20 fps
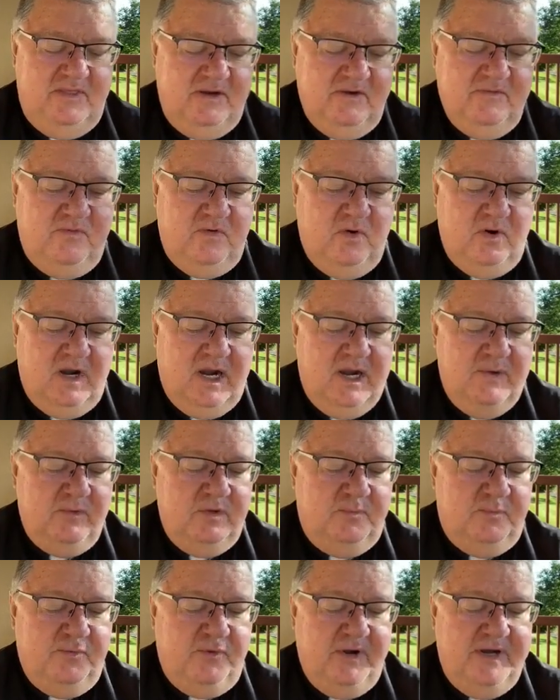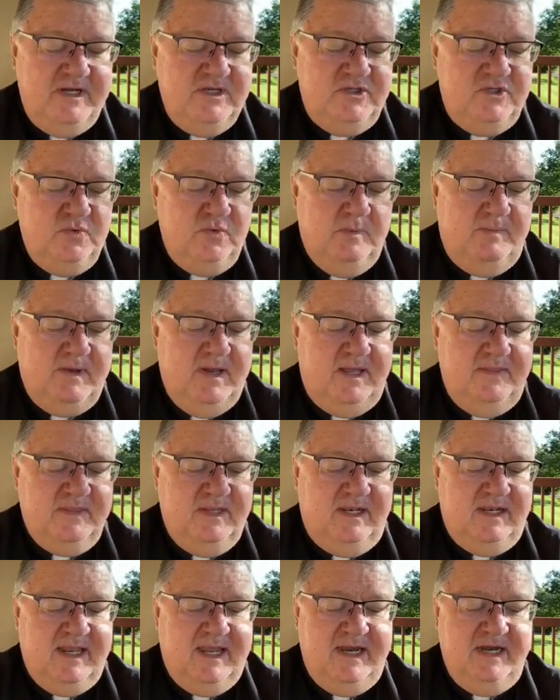Therefore, I will praise you
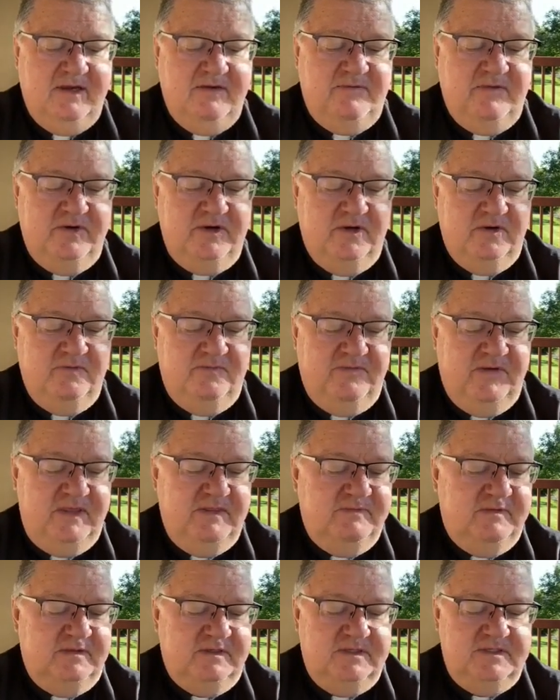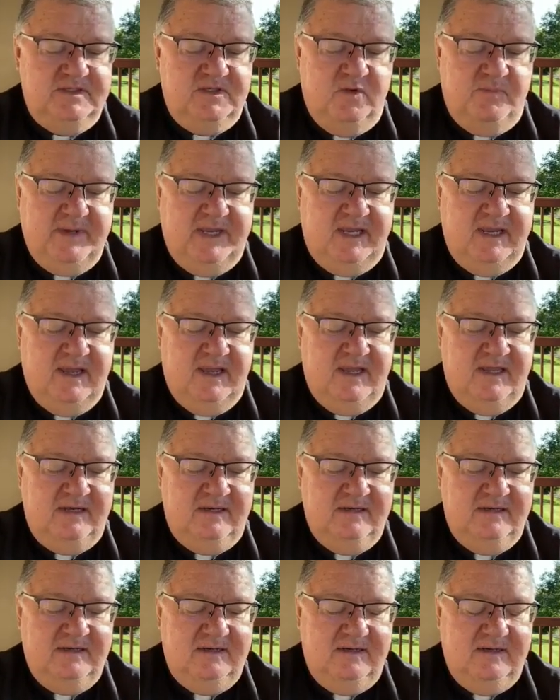upon the lyre for your faithfulness, O my
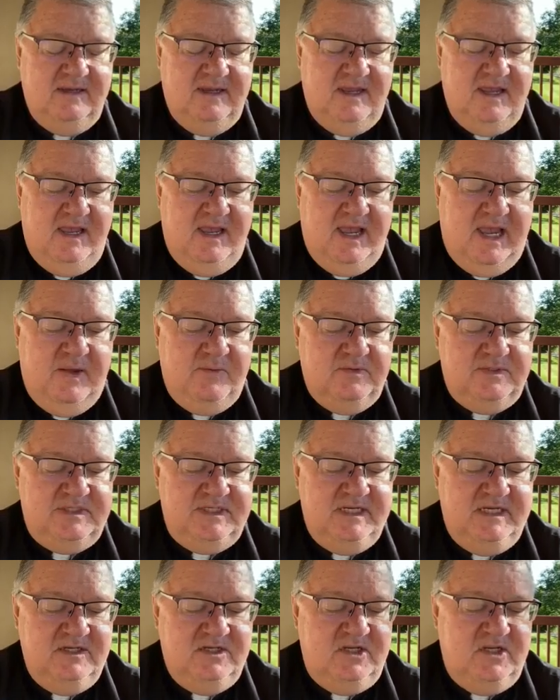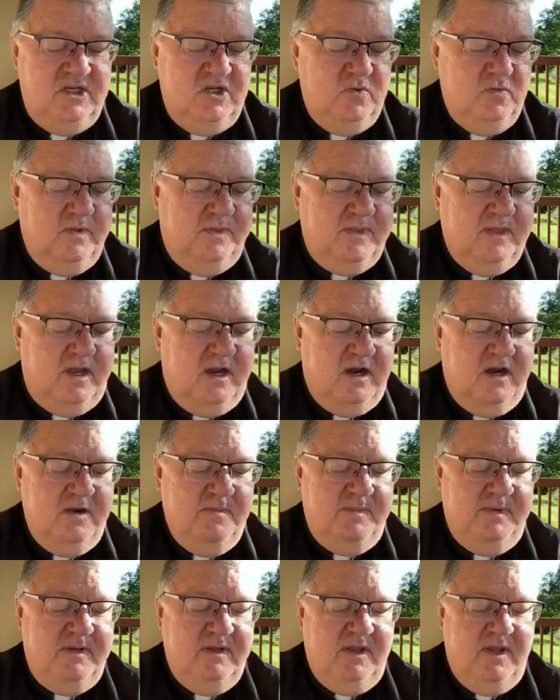God. I will sing to you with the
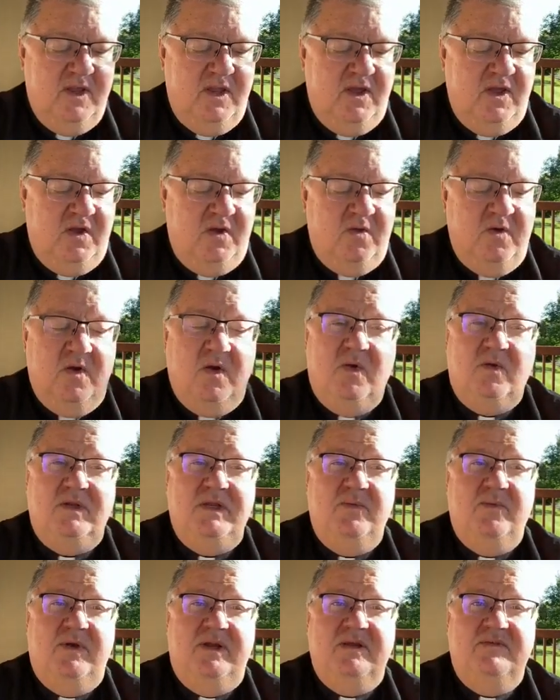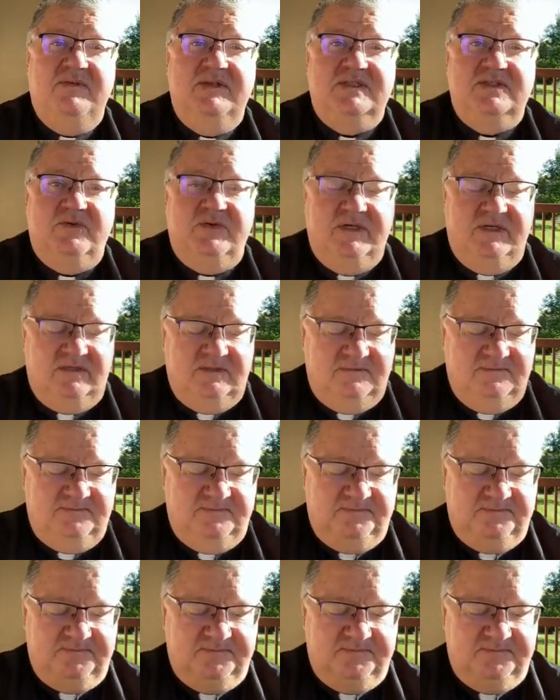harp, O Holy One of Israel.